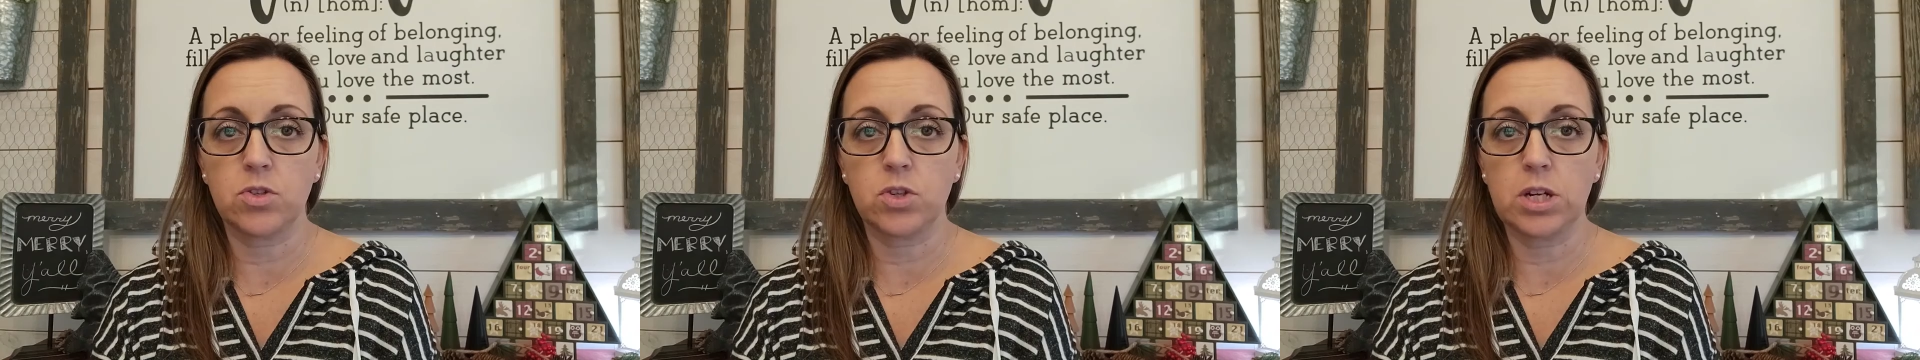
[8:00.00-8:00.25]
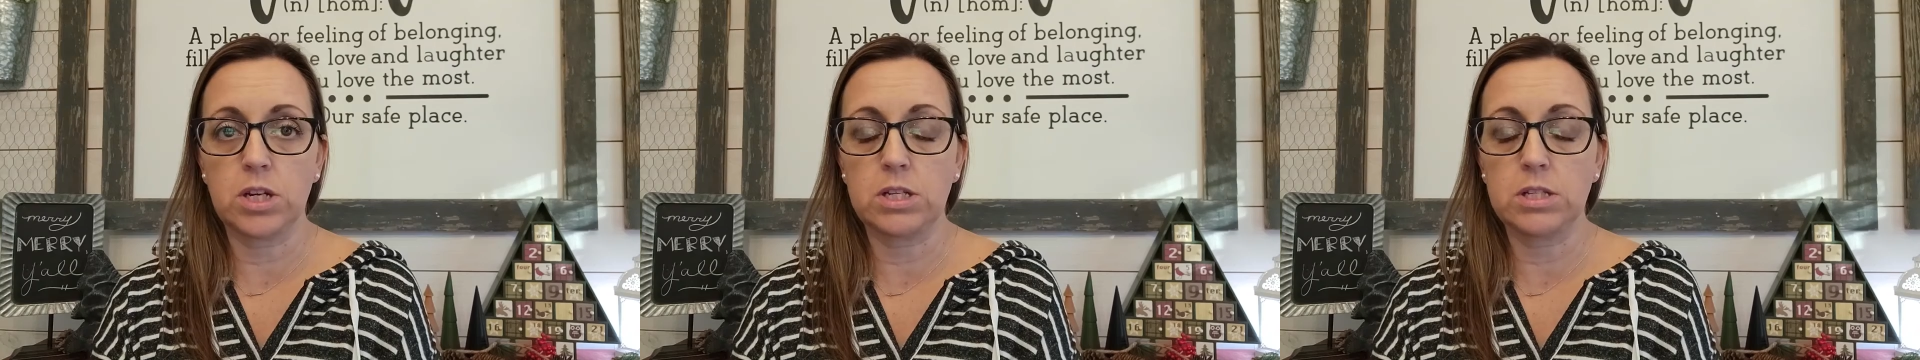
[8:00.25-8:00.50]

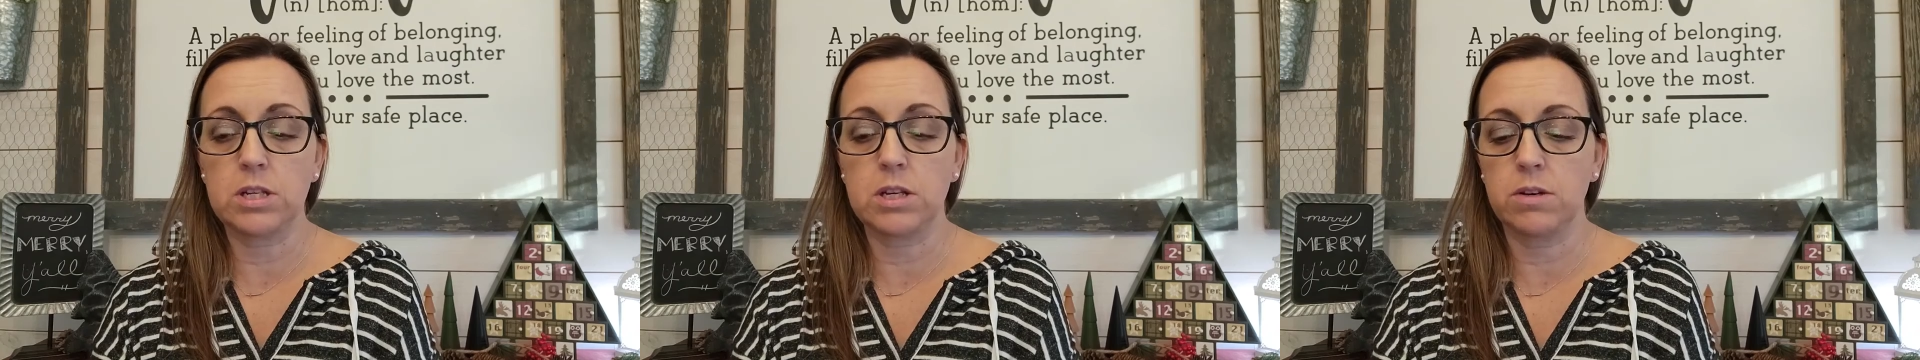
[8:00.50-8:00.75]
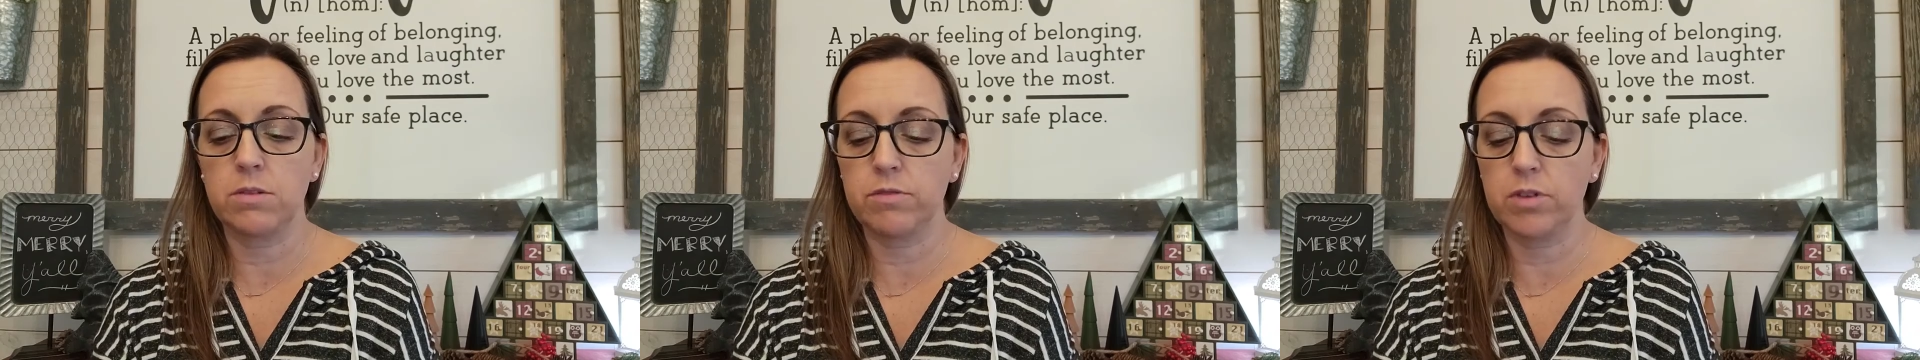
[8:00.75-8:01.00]
injuries
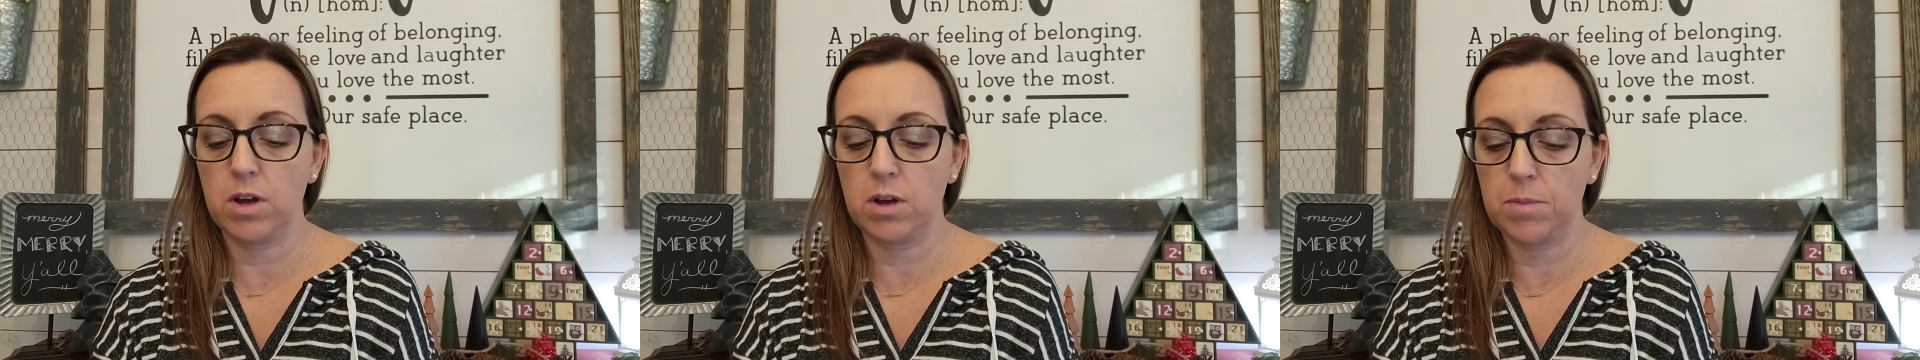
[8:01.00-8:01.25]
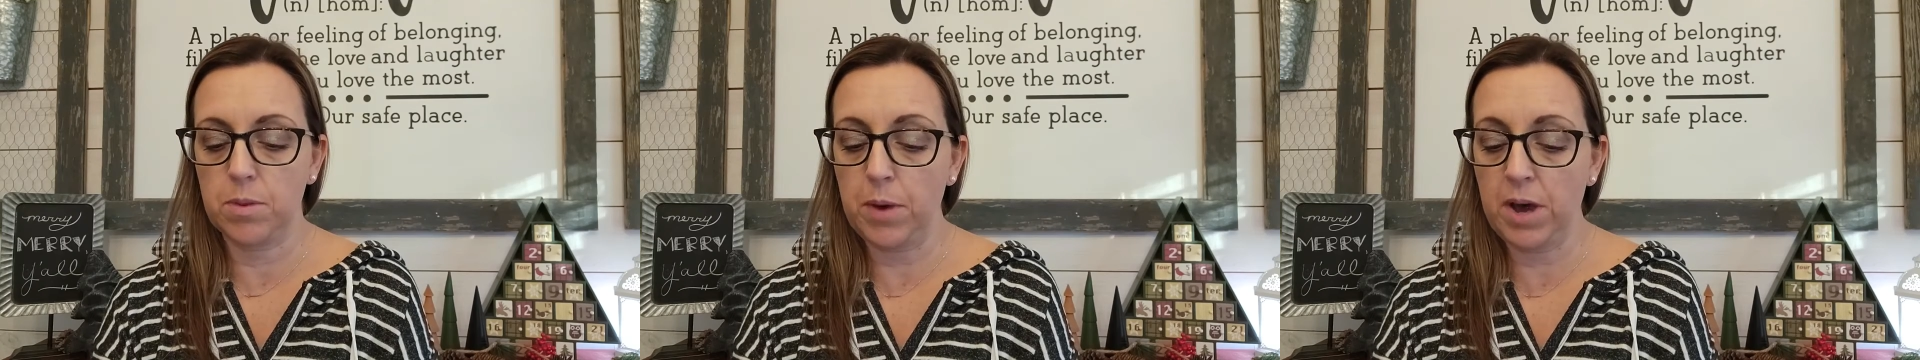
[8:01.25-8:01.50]

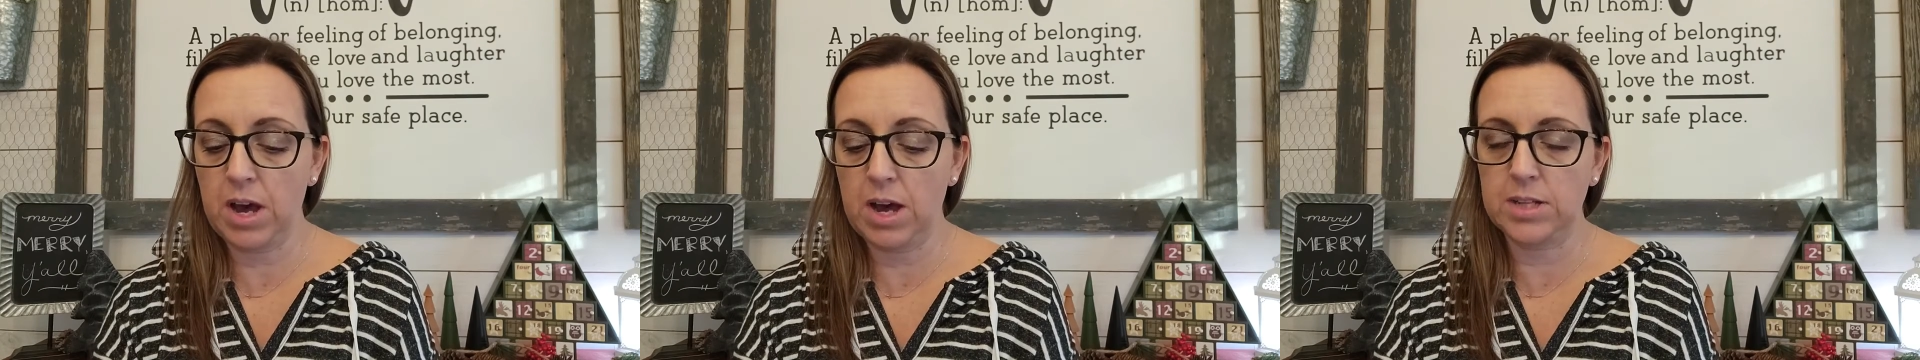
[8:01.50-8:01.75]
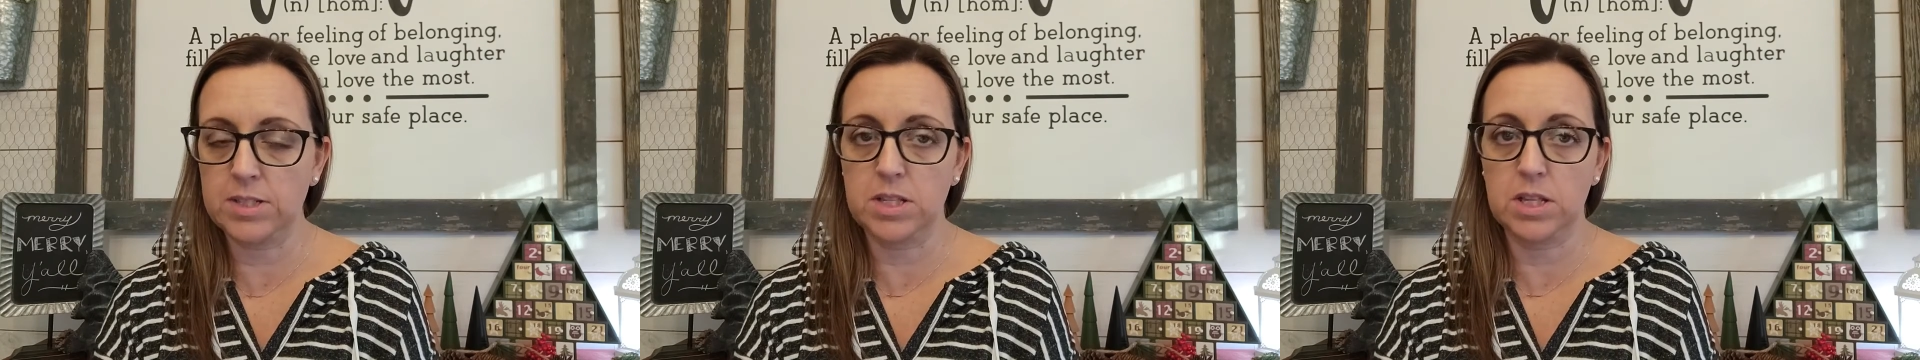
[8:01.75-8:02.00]
from the
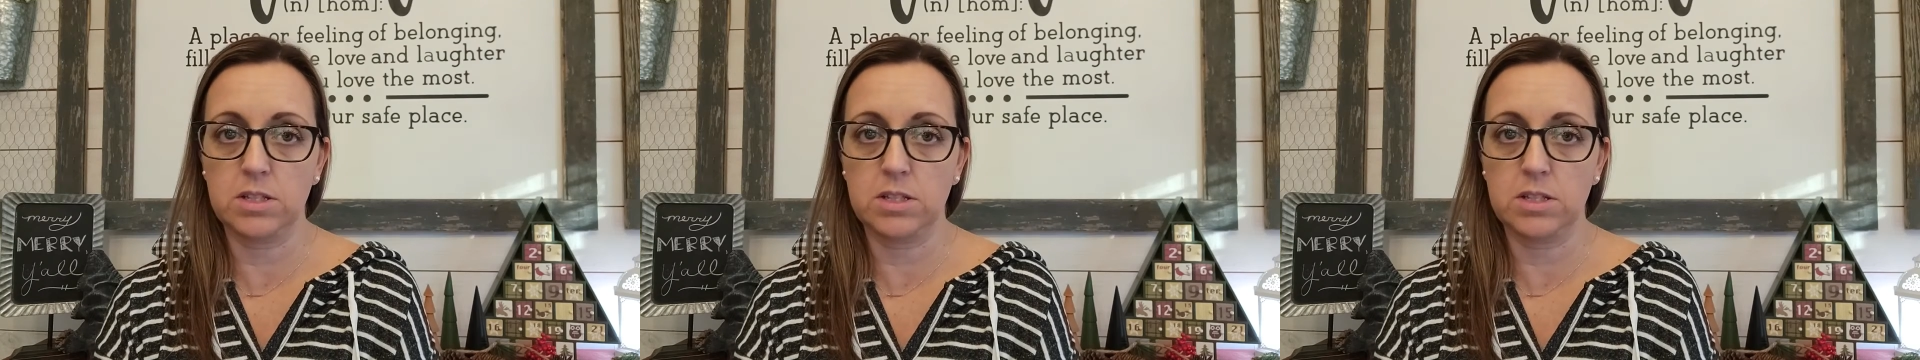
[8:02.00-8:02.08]
past